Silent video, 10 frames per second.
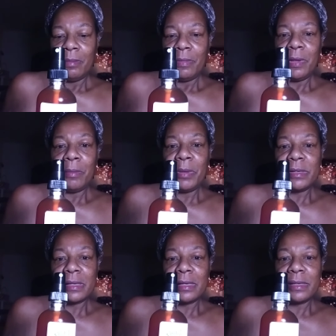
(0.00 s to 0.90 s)
the
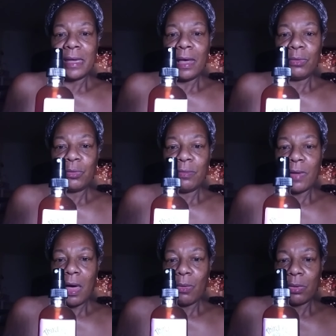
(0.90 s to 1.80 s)
hibiscus,
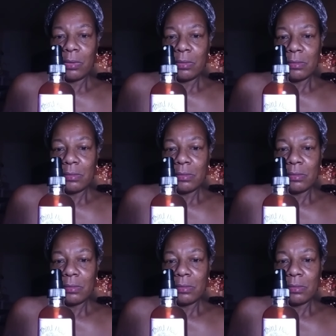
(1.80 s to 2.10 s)
elderflower,